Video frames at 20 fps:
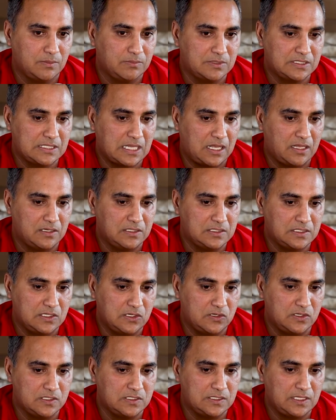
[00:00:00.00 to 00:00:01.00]
something solid.
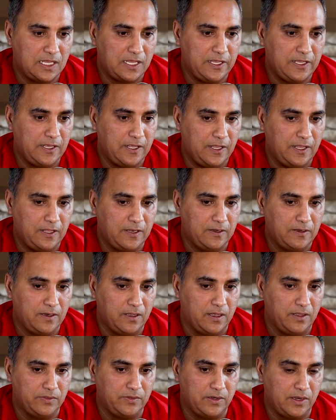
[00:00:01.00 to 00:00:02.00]
It's here to stay,
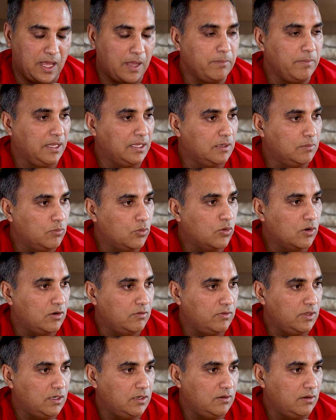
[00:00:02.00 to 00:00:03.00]
and they're not making
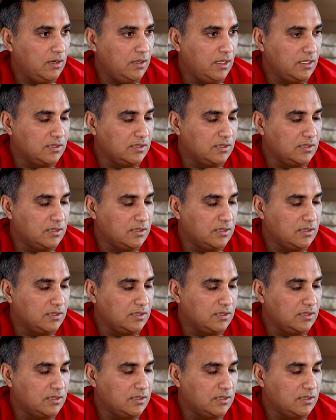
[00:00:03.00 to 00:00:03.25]
more of it.